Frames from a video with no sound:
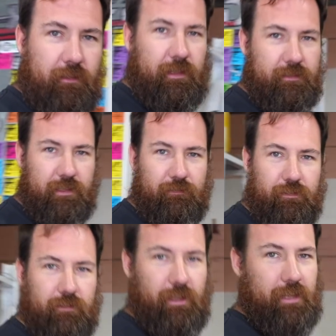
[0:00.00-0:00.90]
as
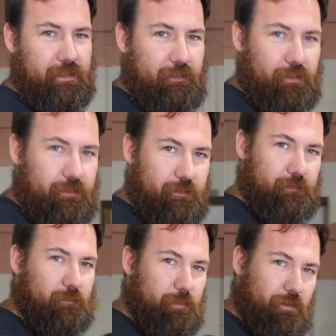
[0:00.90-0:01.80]
given as evidence of
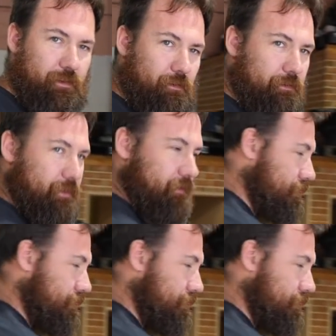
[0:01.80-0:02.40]
superiority.